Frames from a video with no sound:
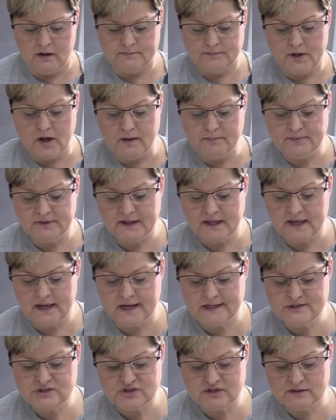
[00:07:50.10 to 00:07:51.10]

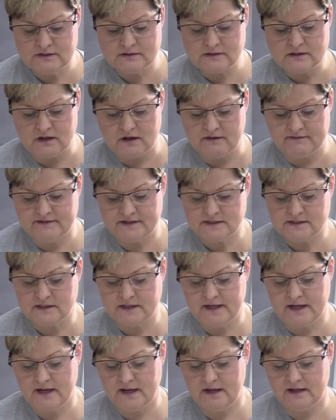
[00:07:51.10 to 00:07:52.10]
Complications,
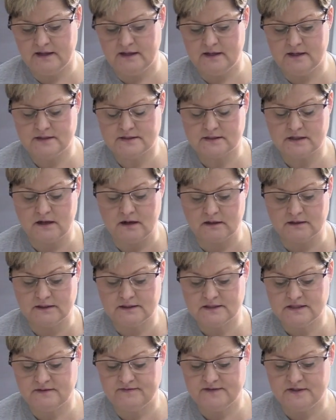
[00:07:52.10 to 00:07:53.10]
obviously, is
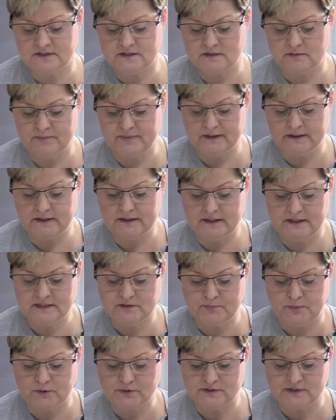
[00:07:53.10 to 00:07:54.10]
cognitive disabilities,
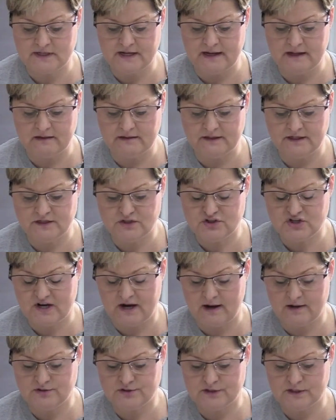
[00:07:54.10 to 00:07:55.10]
personality
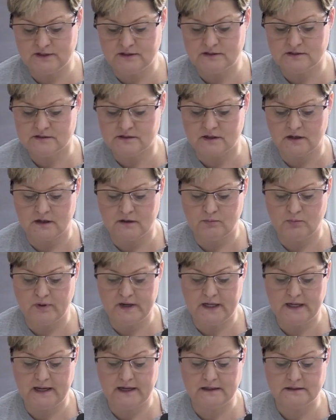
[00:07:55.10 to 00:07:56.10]
changes. We
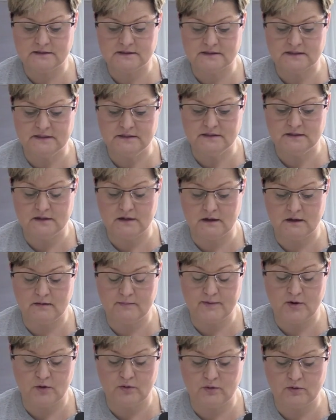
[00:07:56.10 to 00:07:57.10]
can see
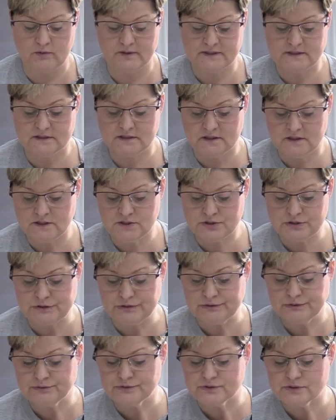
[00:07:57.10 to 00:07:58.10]
ongoing
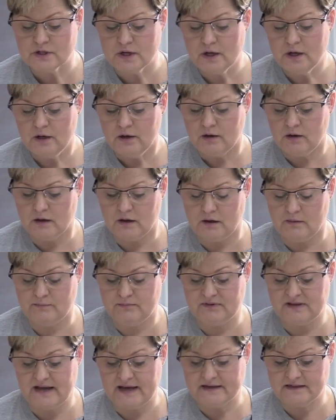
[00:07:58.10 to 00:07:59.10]
seizures.
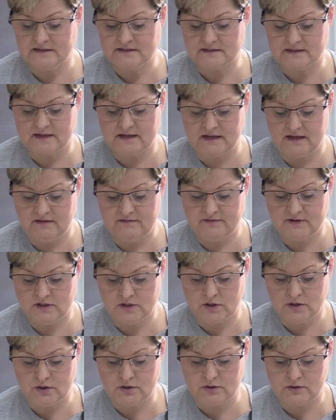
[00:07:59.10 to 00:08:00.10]
Blindness can even
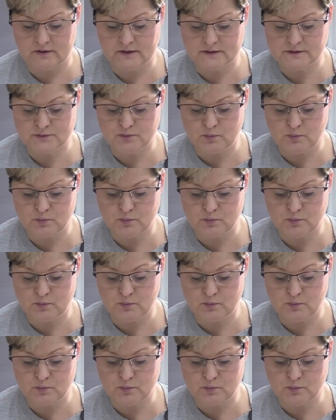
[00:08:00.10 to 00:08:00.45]
occur as